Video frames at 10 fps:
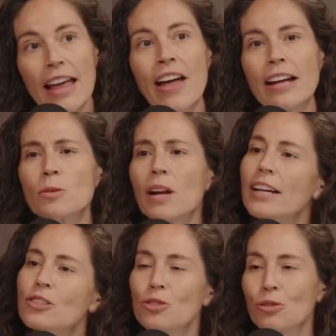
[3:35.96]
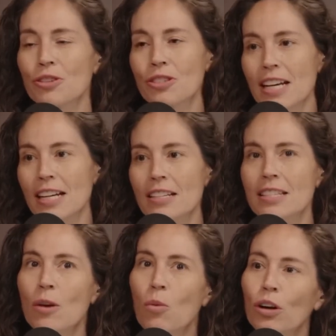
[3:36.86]
And that's what I just don't understand is
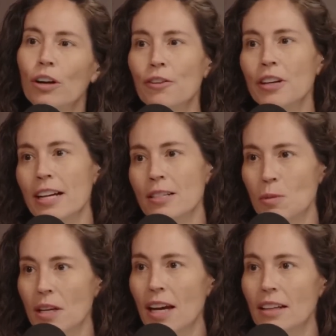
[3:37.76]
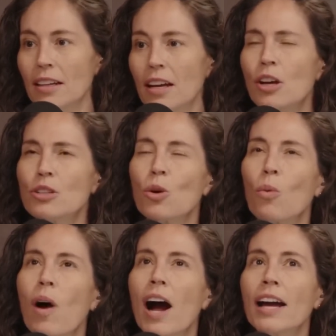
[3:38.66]
they work for ESPN. So
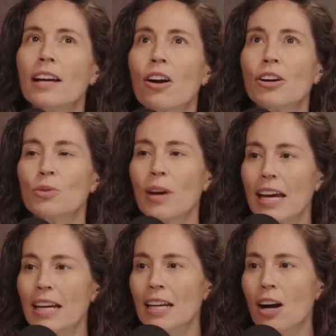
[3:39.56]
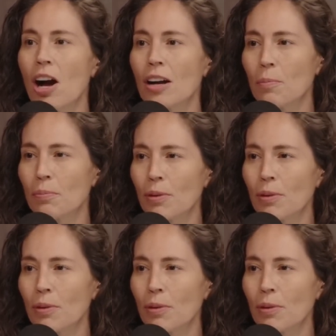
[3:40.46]
why are you hating on a